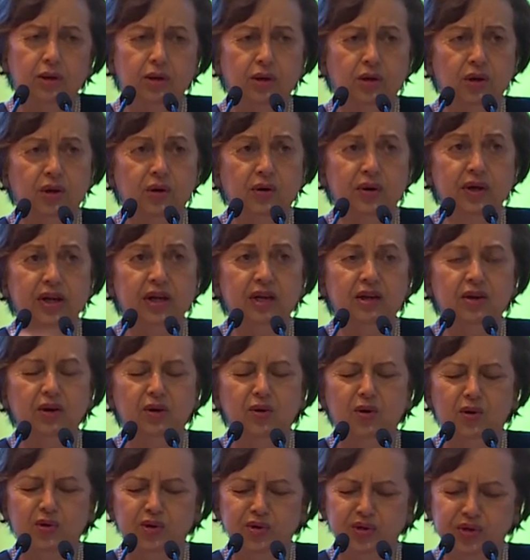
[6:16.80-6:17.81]
Knowing
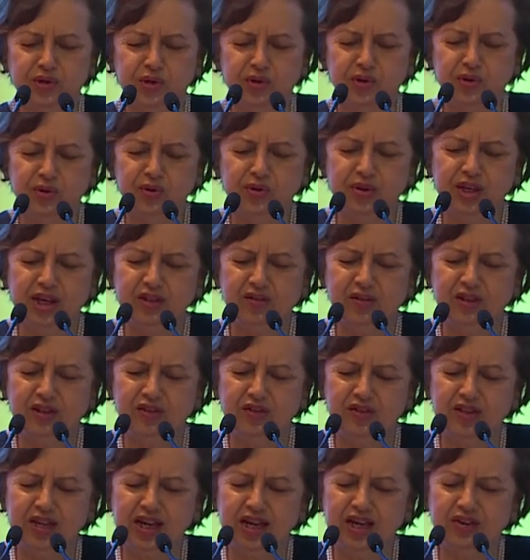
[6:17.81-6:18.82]
also that the
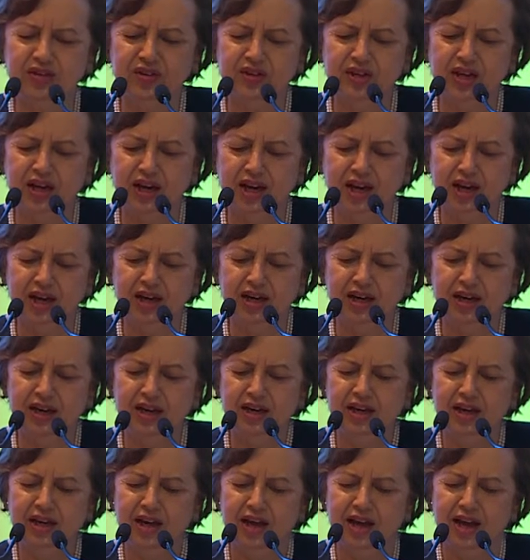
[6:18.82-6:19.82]
stakes are
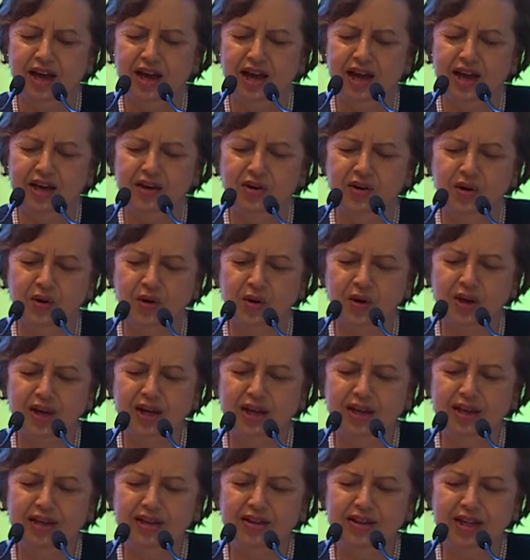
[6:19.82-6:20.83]
high and
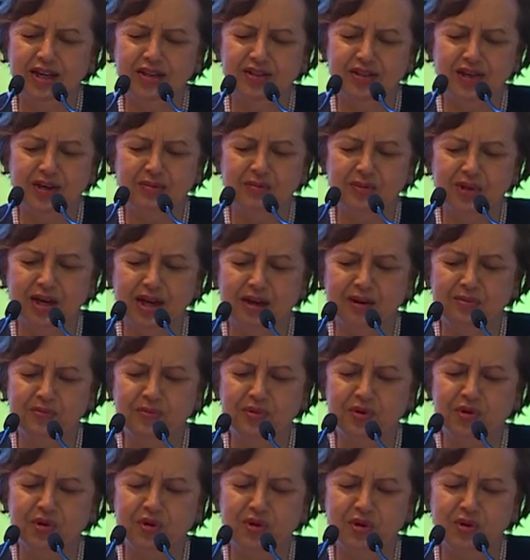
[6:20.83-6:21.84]
knowing that
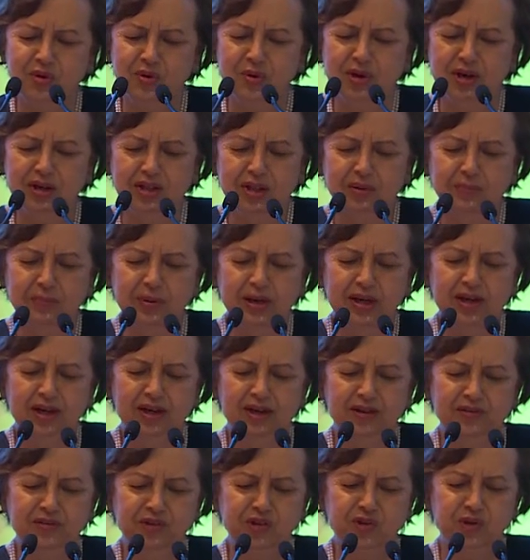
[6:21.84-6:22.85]
sometimes you are the
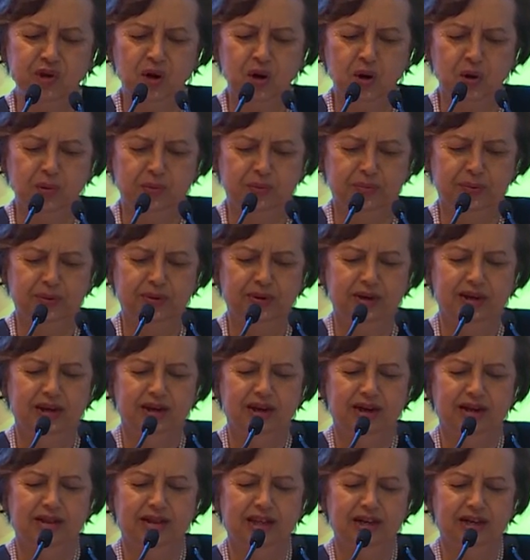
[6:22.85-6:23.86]
pillar of hope
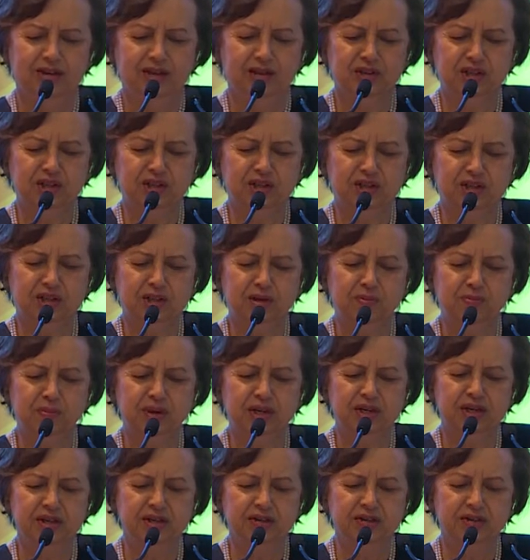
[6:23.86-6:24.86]
that
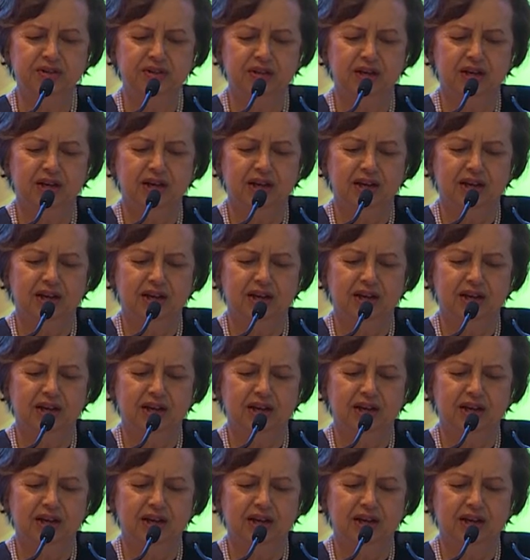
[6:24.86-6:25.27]
spurs